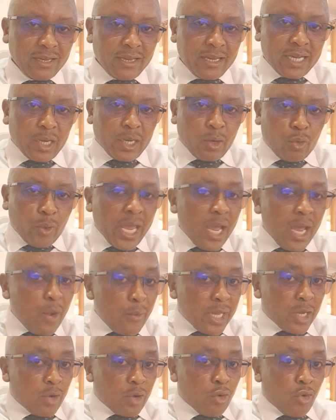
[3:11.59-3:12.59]
Now, where
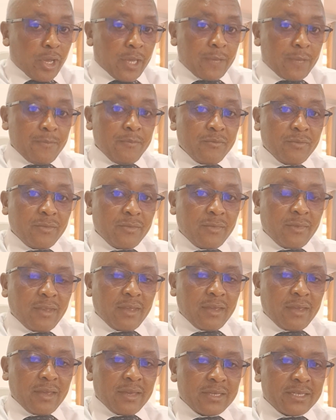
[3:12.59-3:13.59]
we're going,
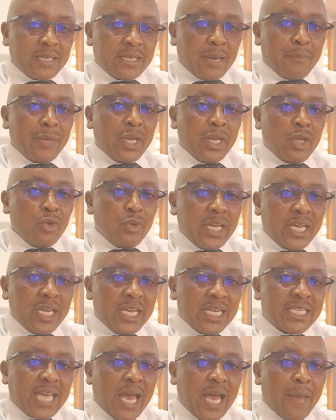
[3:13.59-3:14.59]
some new
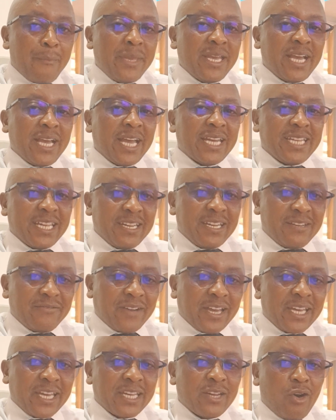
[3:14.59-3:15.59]
needs are being
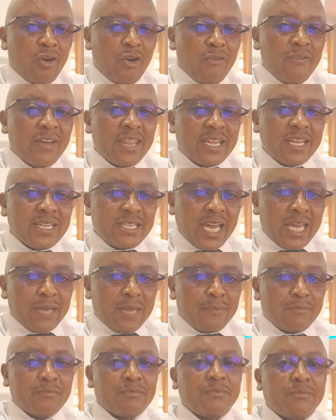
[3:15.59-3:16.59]
identified over the
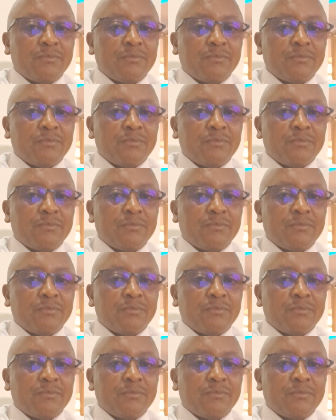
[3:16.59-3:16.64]
time.